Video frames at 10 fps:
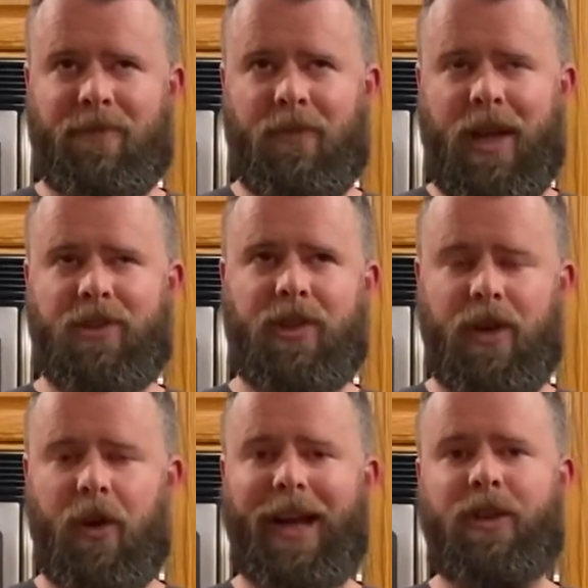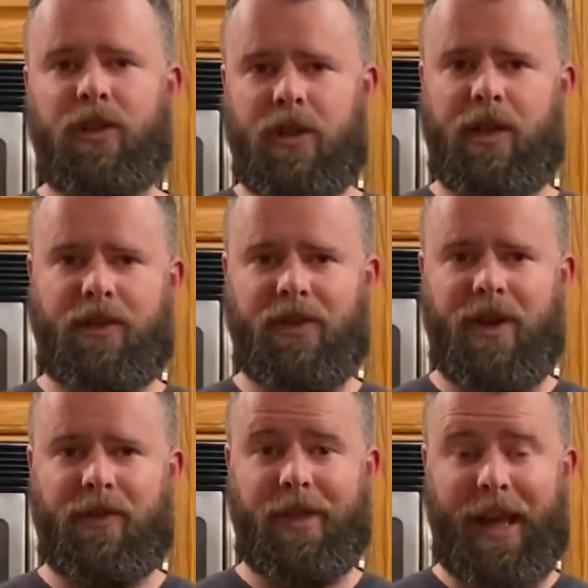Actually, no, I couldn't eat this
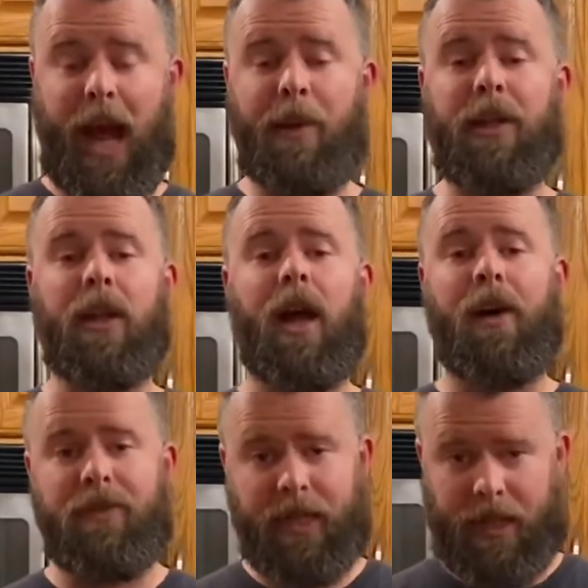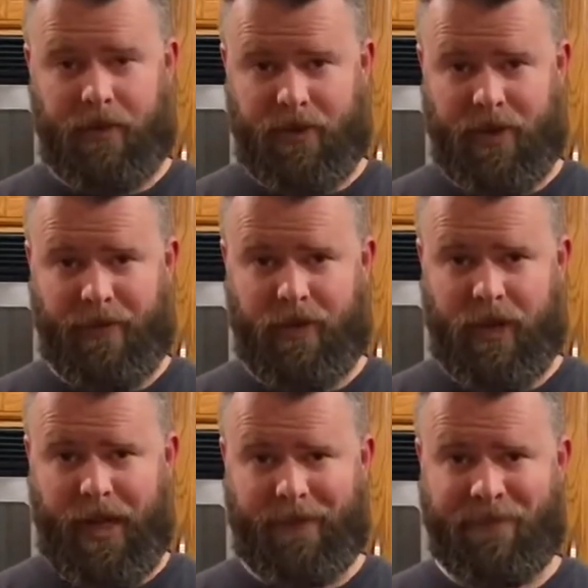every day. I would love to eat this every day.